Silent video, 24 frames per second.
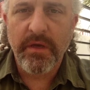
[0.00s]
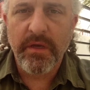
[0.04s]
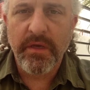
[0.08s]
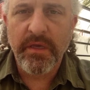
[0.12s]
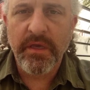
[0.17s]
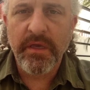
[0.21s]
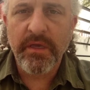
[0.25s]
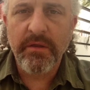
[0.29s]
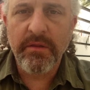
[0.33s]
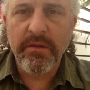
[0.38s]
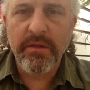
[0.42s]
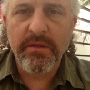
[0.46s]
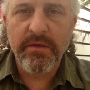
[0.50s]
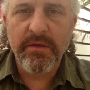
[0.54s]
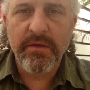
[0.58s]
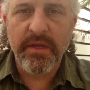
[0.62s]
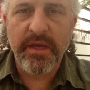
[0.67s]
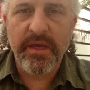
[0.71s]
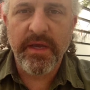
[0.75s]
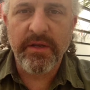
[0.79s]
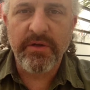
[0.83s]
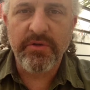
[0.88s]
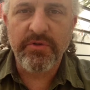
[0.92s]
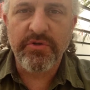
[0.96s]
England
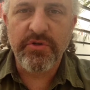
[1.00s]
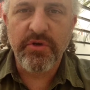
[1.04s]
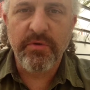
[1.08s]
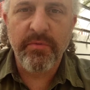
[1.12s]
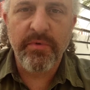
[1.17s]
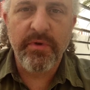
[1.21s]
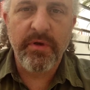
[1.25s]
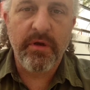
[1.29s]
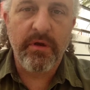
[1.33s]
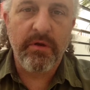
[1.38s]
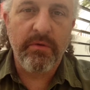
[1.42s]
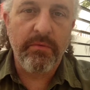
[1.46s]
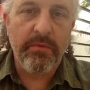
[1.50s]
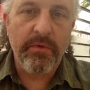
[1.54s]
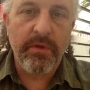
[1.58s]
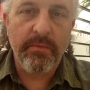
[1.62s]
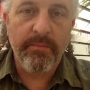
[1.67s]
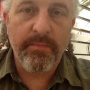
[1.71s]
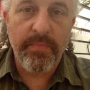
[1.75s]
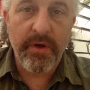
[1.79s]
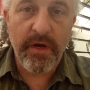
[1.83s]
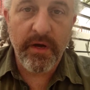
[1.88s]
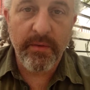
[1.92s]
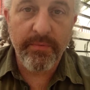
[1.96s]
and Germany are really
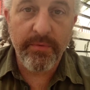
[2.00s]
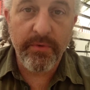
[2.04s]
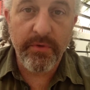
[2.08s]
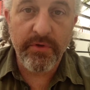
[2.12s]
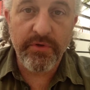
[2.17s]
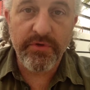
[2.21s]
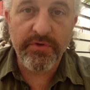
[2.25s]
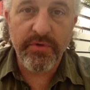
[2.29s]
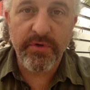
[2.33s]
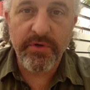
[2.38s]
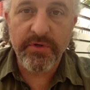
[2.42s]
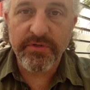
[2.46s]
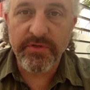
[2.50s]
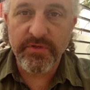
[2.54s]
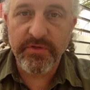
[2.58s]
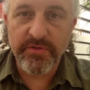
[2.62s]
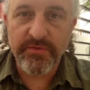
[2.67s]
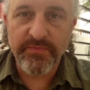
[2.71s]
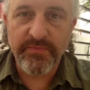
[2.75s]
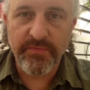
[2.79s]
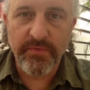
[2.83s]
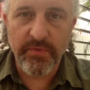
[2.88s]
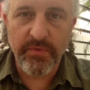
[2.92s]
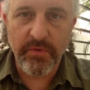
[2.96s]
popular choices
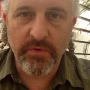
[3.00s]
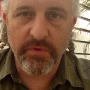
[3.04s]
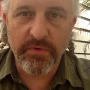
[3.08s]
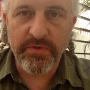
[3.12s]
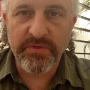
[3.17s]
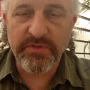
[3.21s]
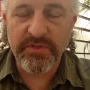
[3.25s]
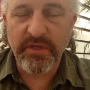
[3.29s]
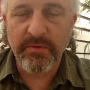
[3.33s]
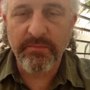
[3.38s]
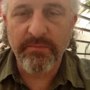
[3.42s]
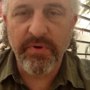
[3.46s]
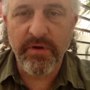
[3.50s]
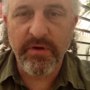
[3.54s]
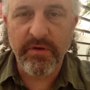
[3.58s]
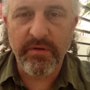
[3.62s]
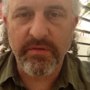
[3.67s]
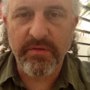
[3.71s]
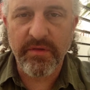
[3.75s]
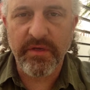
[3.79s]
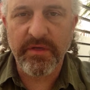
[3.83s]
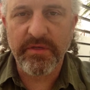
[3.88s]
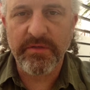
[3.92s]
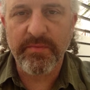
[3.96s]
for steampunk
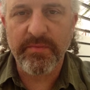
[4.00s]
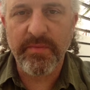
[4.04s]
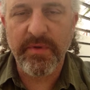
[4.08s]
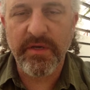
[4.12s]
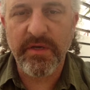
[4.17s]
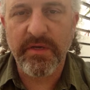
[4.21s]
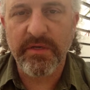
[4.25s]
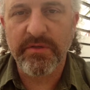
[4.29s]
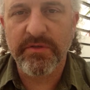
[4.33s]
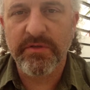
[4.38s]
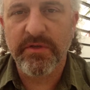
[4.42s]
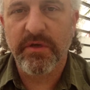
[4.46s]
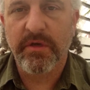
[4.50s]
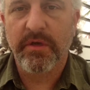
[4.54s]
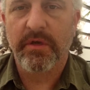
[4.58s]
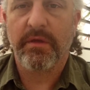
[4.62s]
things because